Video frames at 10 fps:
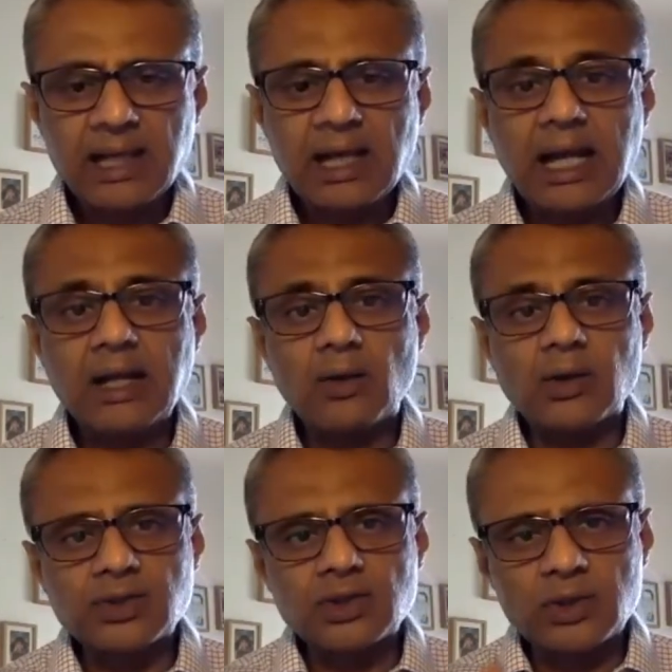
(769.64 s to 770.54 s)
and
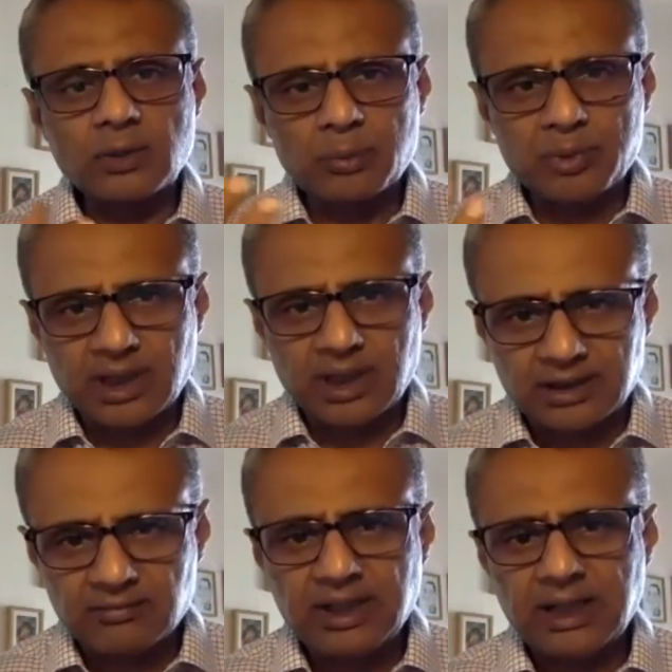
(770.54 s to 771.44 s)
also do it more
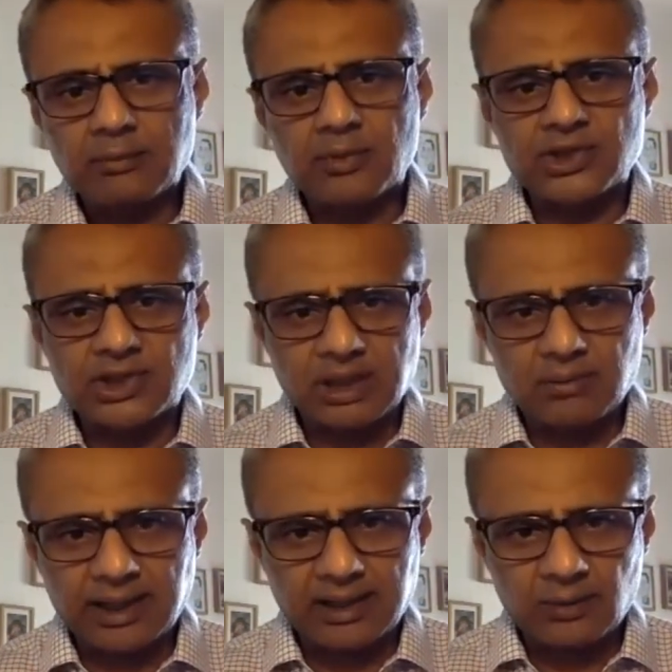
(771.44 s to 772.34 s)
productively in a more
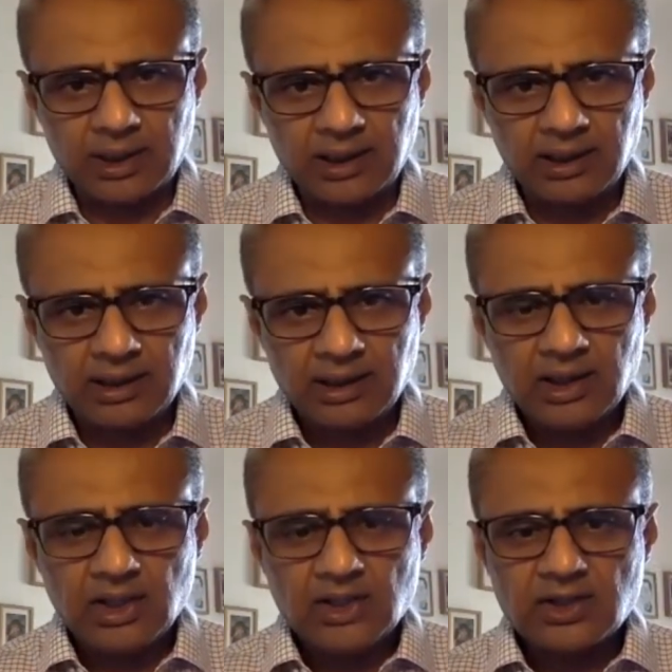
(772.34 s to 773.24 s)
streamlined way.
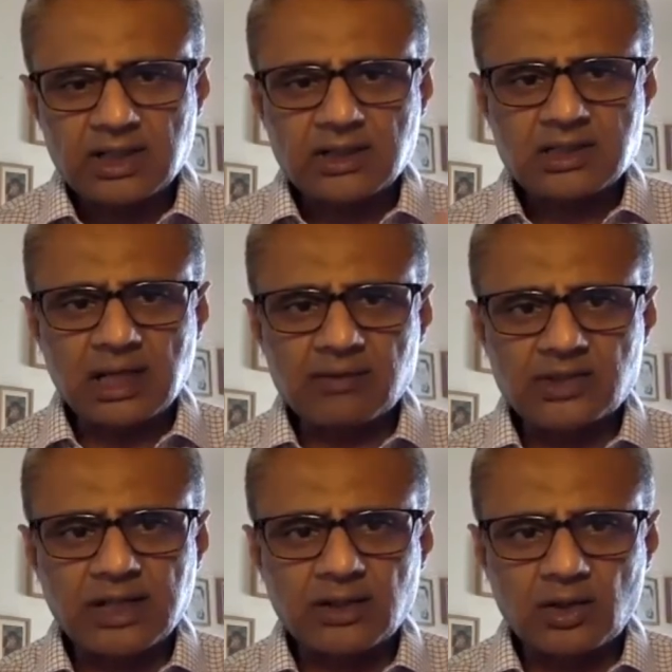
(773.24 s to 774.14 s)
So I was
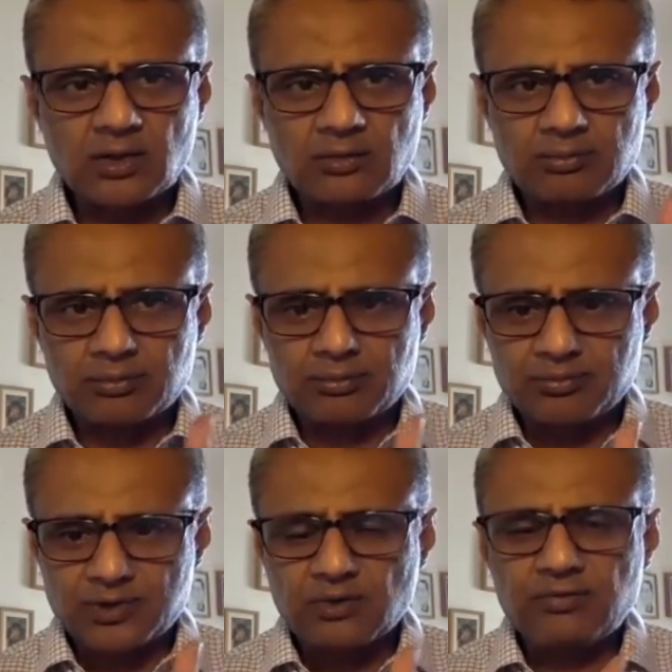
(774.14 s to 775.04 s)
trying to
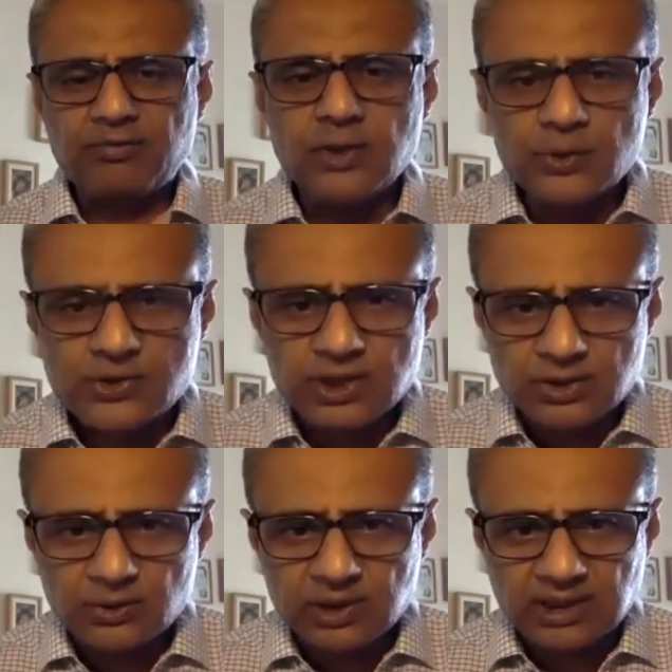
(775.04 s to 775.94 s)
sort of fuse the
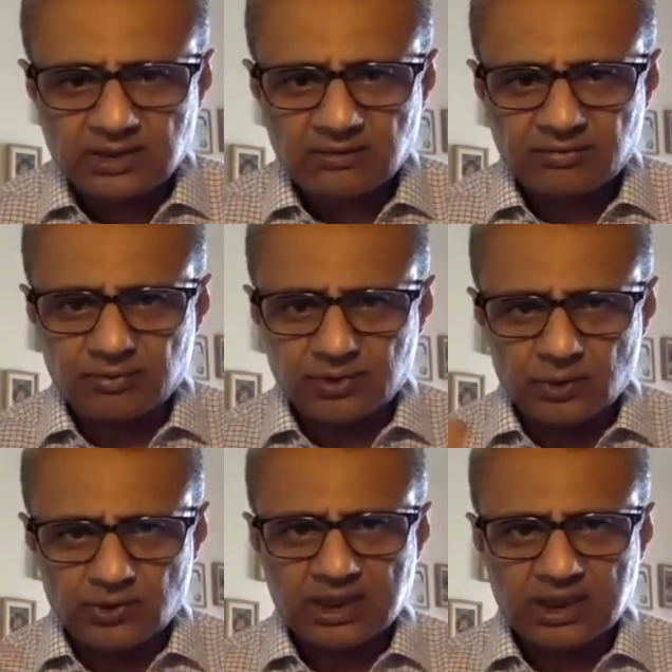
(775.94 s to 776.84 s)
two things of
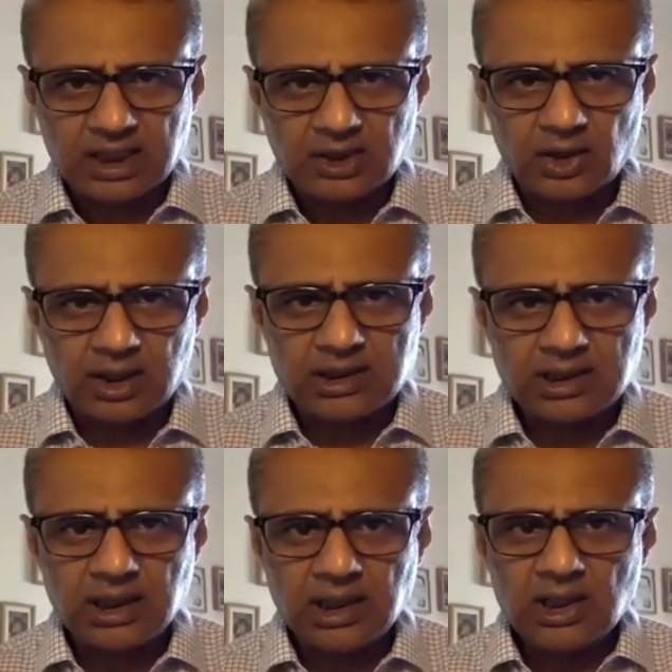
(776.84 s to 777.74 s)
using
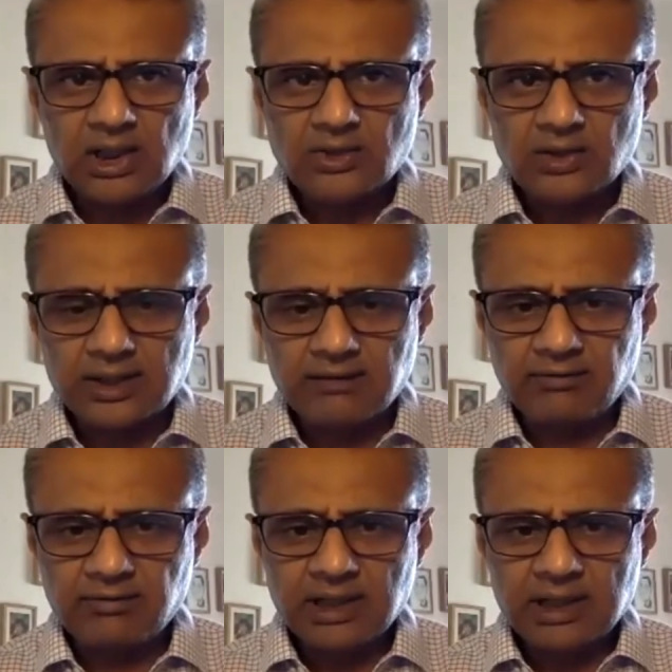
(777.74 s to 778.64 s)
technology to
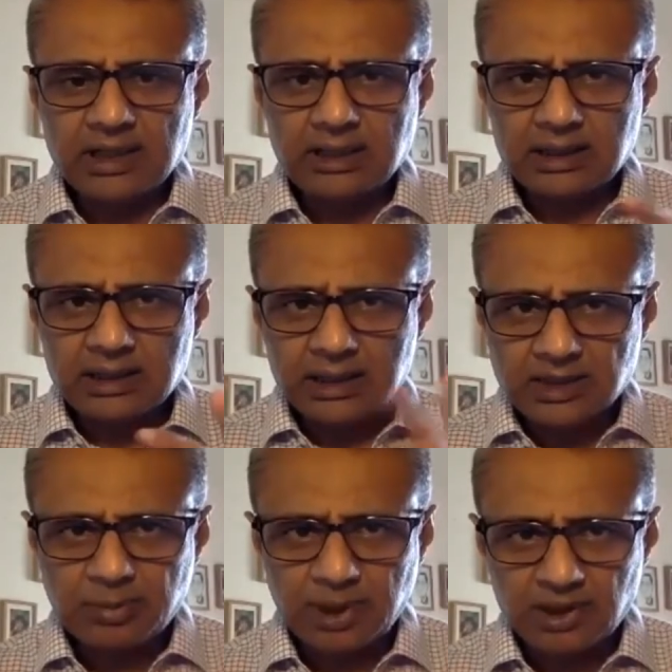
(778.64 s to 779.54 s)
give this
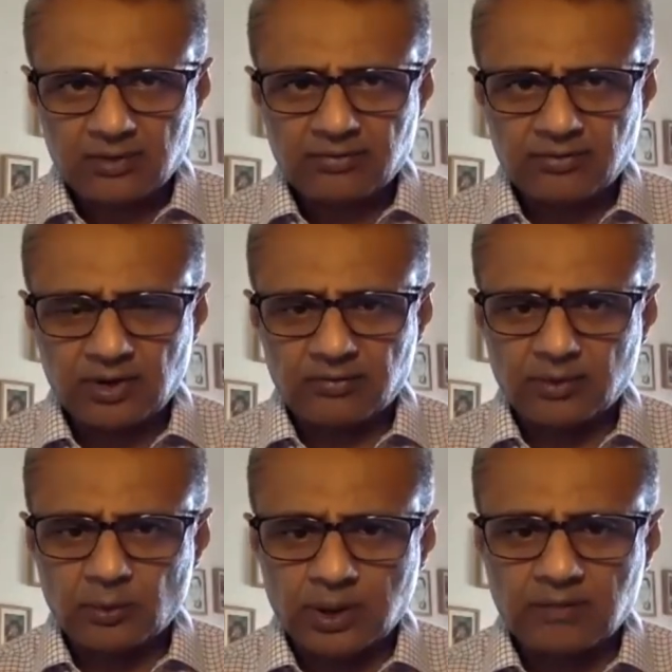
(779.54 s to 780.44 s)
part of
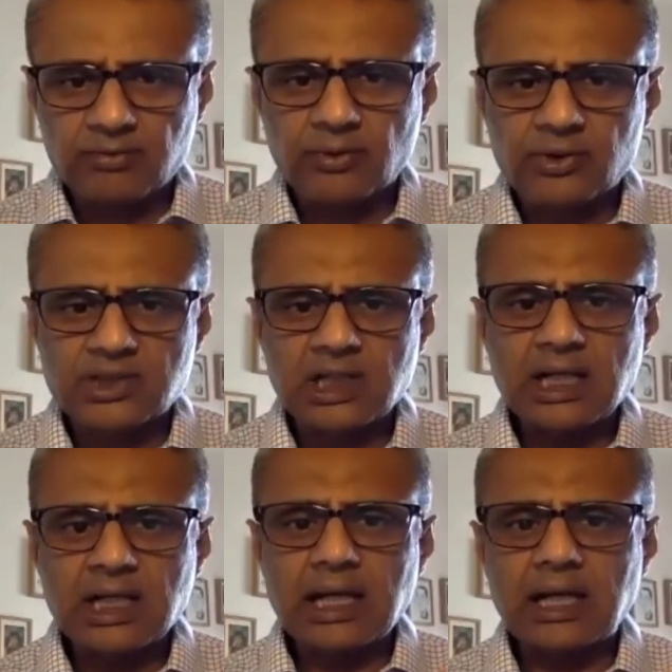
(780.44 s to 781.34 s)
the workforce
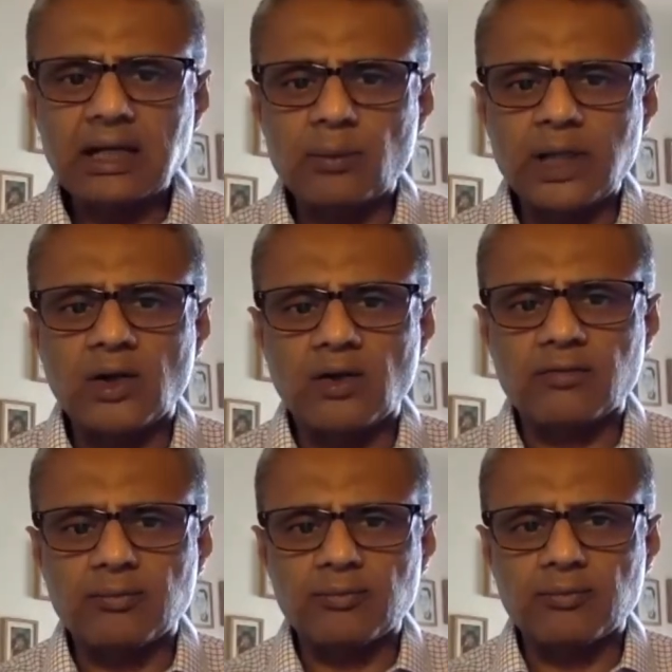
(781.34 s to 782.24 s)
a way
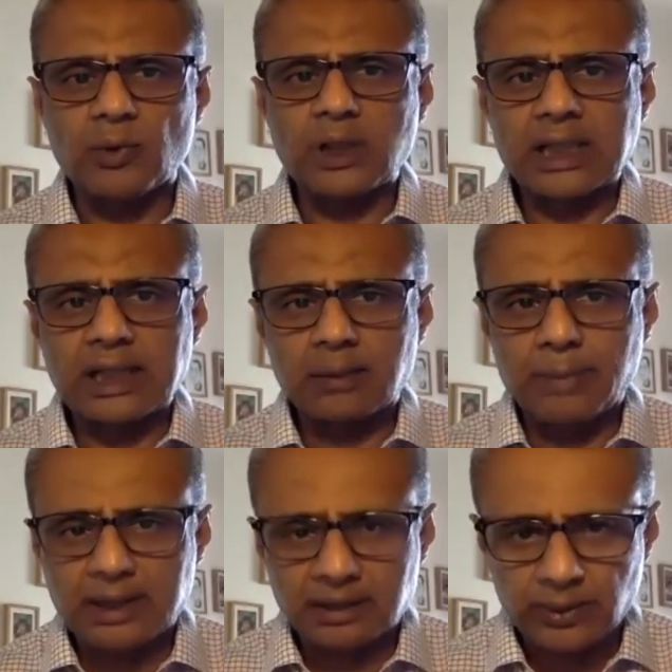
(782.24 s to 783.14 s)
of working in a
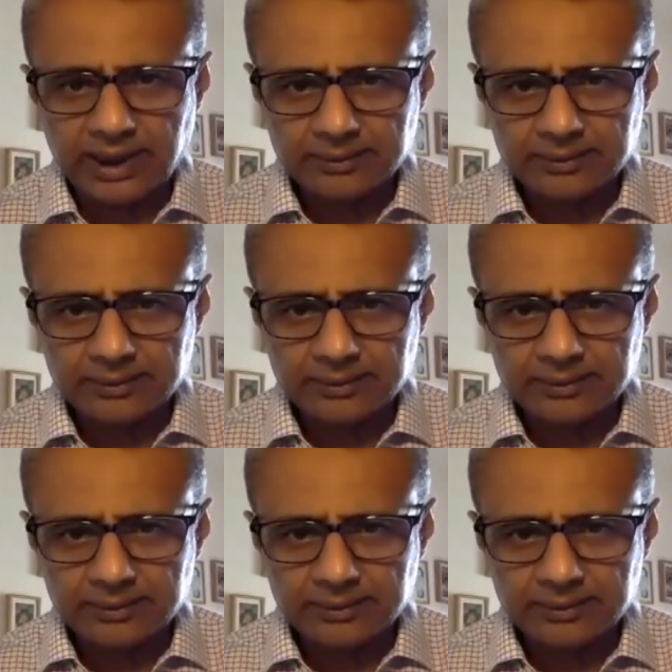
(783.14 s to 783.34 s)
better way.